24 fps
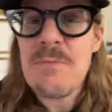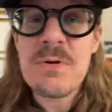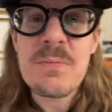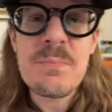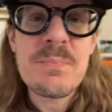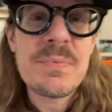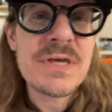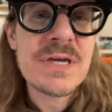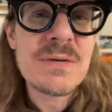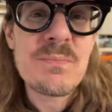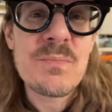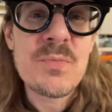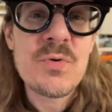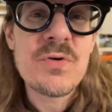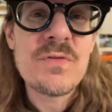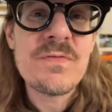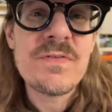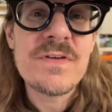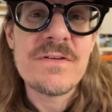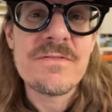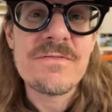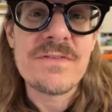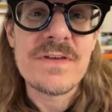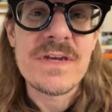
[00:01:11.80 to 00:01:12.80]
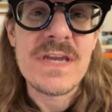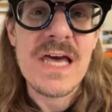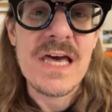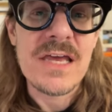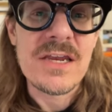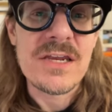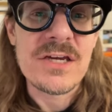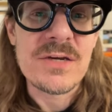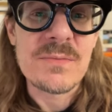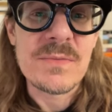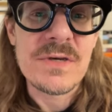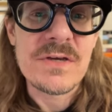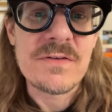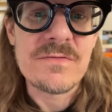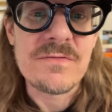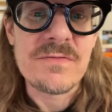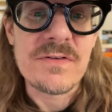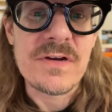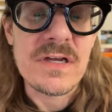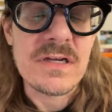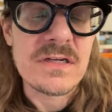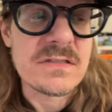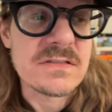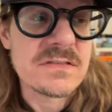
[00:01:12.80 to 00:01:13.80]
a big movie fanatic, my
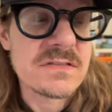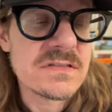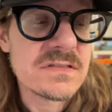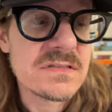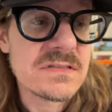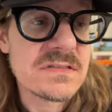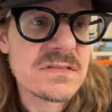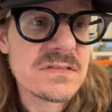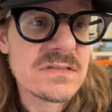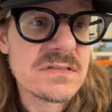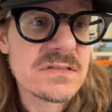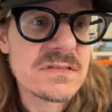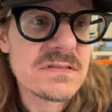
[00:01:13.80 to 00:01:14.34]
friends.